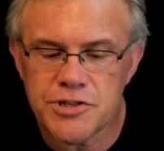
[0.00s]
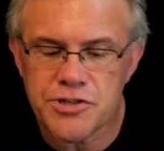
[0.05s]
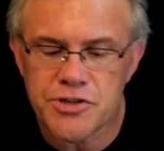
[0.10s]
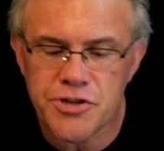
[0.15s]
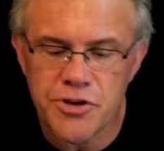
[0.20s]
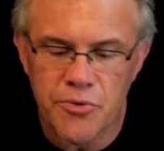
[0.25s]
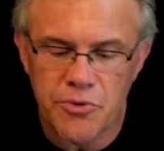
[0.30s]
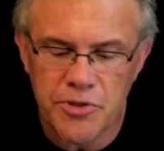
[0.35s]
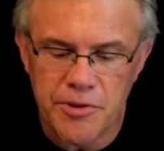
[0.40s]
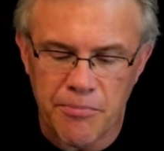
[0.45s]

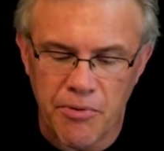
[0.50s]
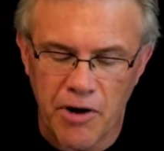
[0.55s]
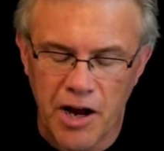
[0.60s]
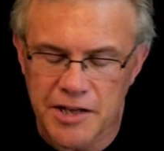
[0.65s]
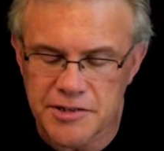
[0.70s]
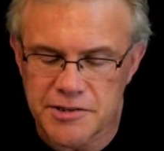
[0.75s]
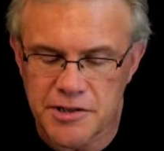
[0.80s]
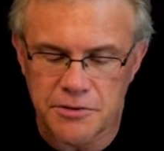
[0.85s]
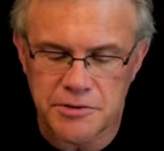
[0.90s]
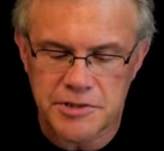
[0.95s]
to the
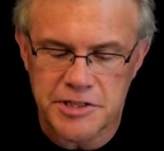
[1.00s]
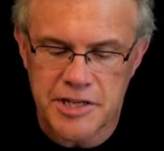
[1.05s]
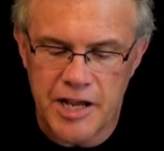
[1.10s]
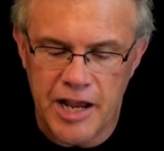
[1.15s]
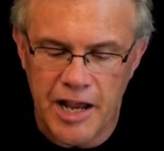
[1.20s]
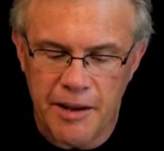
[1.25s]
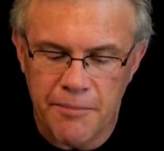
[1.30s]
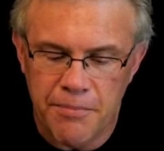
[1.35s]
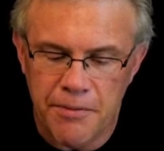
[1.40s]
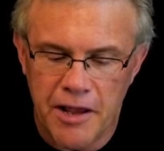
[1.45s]
Braun
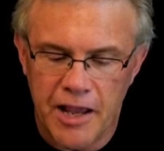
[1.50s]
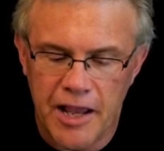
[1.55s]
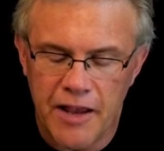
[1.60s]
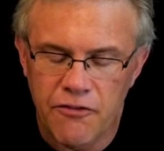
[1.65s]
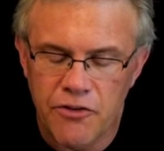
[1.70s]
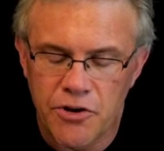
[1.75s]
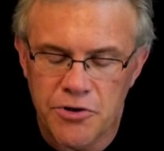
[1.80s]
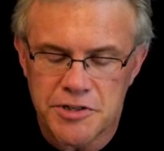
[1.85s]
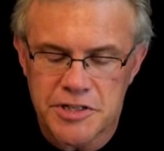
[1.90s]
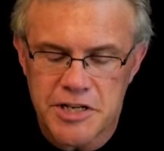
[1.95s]
tape,
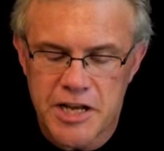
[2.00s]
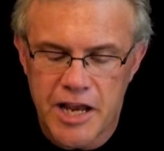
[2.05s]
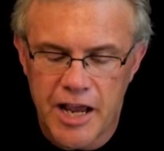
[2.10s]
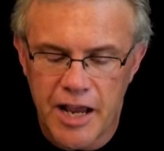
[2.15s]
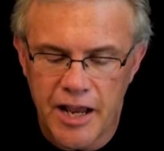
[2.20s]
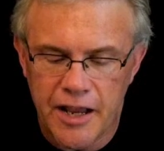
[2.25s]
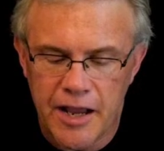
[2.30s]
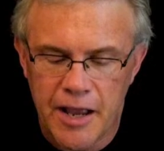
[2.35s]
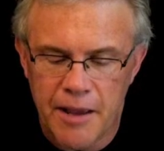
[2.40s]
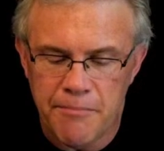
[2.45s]
if you
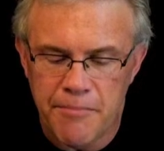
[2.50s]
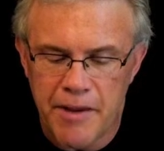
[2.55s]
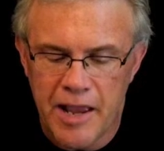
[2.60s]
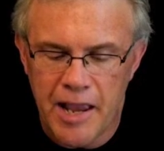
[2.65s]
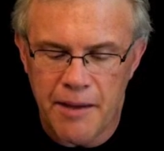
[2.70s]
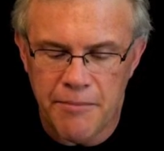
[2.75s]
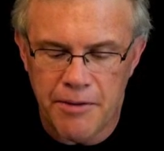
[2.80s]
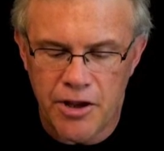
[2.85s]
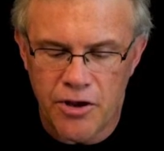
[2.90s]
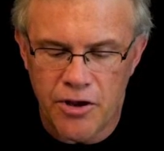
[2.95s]
take a
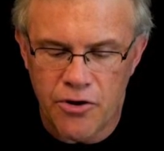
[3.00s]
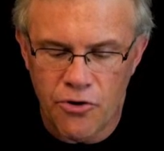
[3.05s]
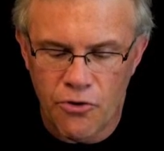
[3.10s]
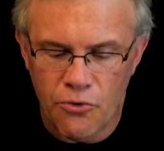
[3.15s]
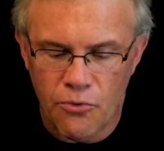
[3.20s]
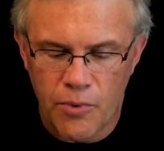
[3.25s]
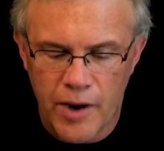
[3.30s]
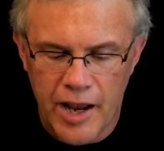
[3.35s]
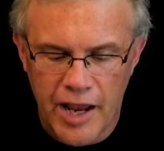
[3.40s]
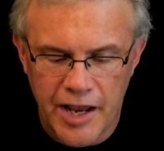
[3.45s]
baby who
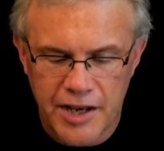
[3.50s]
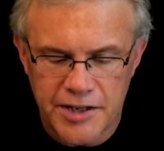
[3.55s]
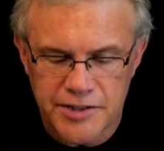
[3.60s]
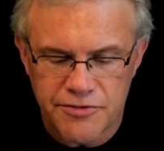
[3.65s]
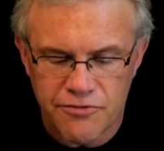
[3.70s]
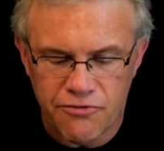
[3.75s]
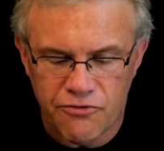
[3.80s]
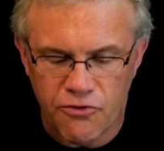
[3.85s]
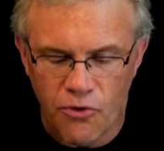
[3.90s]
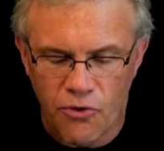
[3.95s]

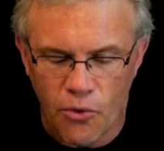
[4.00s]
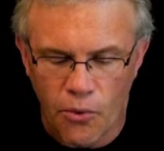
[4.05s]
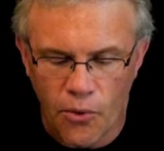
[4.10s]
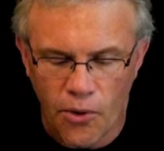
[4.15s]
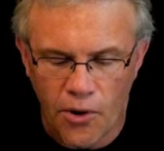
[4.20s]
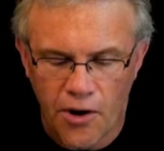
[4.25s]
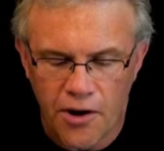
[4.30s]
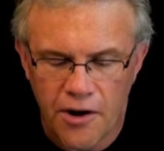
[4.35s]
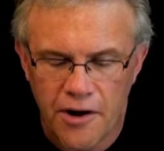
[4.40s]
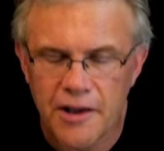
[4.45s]
weighs
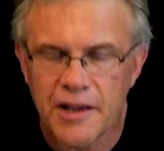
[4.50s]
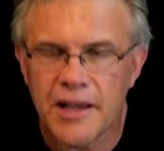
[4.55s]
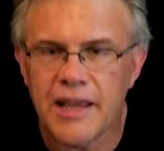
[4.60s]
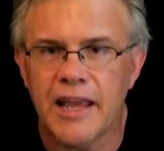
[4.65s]
4